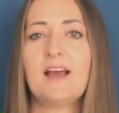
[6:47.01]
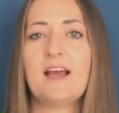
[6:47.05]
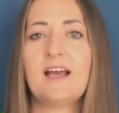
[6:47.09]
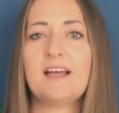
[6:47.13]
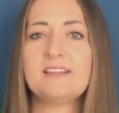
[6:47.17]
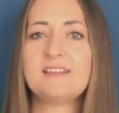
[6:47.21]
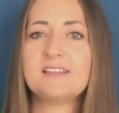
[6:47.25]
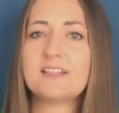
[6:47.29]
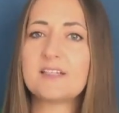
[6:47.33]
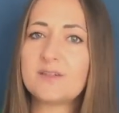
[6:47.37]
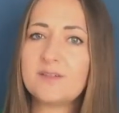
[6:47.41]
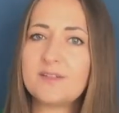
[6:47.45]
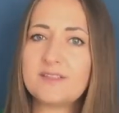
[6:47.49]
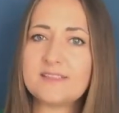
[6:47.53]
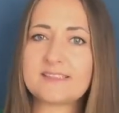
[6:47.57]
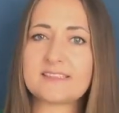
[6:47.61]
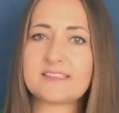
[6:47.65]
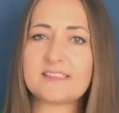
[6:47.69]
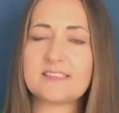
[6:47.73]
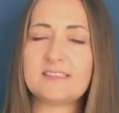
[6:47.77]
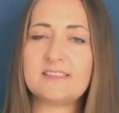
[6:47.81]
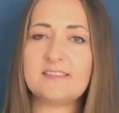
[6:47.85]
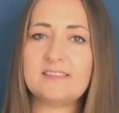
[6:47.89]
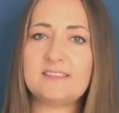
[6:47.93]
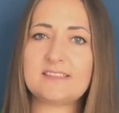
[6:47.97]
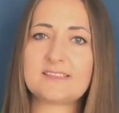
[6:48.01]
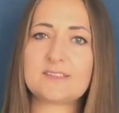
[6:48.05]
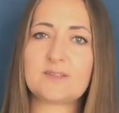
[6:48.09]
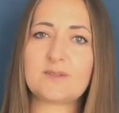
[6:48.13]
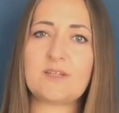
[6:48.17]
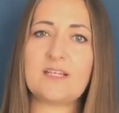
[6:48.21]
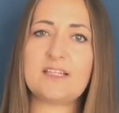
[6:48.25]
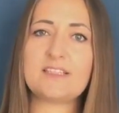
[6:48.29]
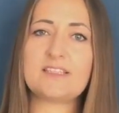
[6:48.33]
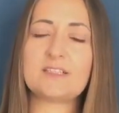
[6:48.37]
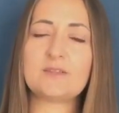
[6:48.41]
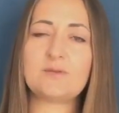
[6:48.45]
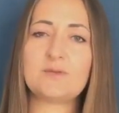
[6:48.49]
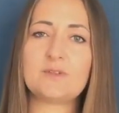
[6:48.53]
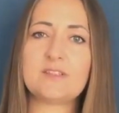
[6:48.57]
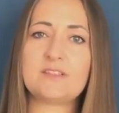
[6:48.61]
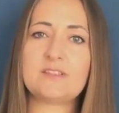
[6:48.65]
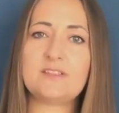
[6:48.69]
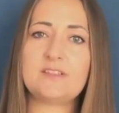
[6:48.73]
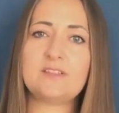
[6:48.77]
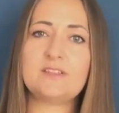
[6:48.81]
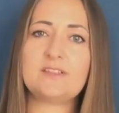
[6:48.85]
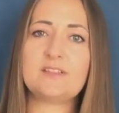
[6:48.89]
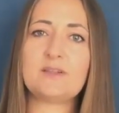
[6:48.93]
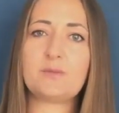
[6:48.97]
And the reason is related
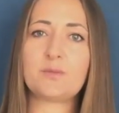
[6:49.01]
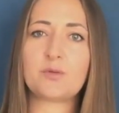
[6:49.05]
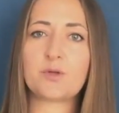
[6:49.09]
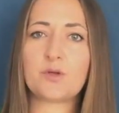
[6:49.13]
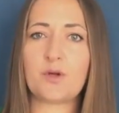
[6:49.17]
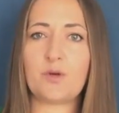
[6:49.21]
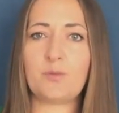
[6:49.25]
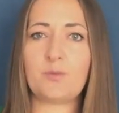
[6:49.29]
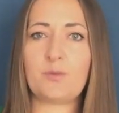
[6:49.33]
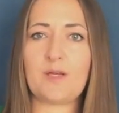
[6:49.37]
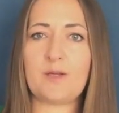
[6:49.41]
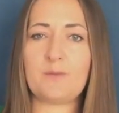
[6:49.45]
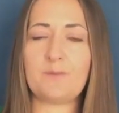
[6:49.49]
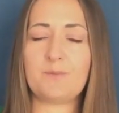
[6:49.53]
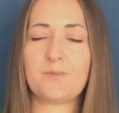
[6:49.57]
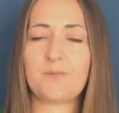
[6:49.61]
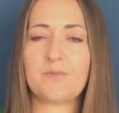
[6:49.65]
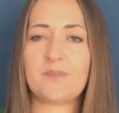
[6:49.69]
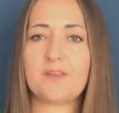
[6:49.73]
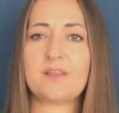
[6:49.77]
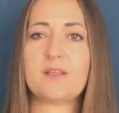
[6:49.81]
with the problem.